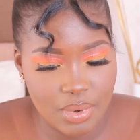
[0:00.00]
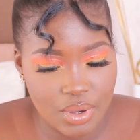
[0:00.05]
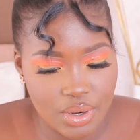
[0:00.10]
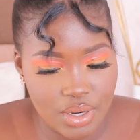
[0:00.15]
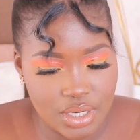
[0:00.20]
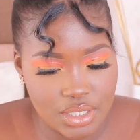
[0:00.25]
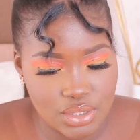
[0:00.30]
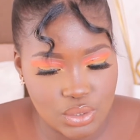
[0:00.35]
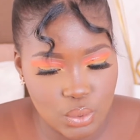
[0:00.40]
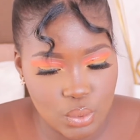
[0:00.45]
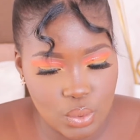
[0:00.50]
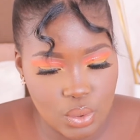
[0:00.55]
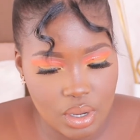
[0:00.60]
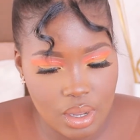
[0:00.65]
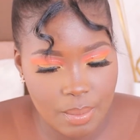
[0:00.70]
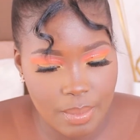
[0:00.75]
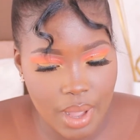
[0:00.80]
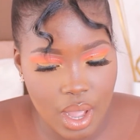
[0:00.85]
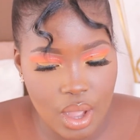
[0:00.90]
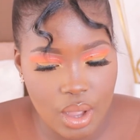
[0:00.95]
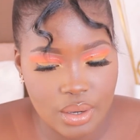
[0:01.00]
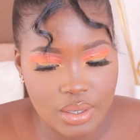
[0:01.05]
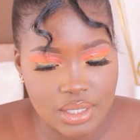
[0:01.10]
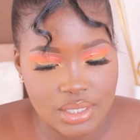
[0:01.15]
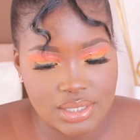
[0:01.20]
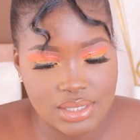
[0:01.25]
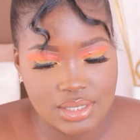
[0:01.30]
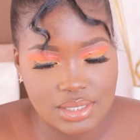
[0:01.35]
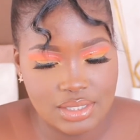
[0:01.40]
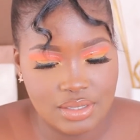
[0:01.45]
gonna talk about
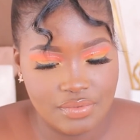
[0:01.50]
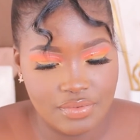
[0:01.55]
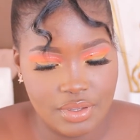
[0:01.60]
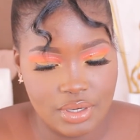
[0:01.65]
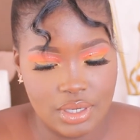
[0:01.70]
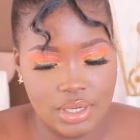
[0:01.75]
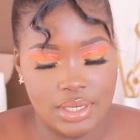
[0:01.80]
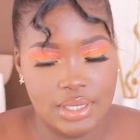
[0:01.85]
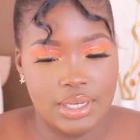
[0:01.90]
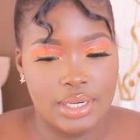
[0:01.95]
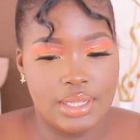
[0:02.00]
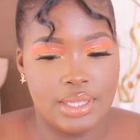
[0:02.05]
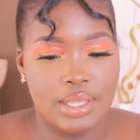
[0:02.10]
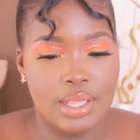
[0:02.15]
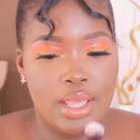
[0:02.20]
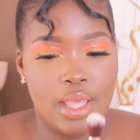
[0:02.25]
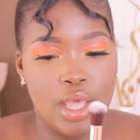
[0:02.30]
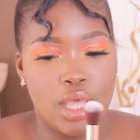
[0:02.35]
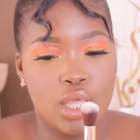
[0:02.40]
is definitely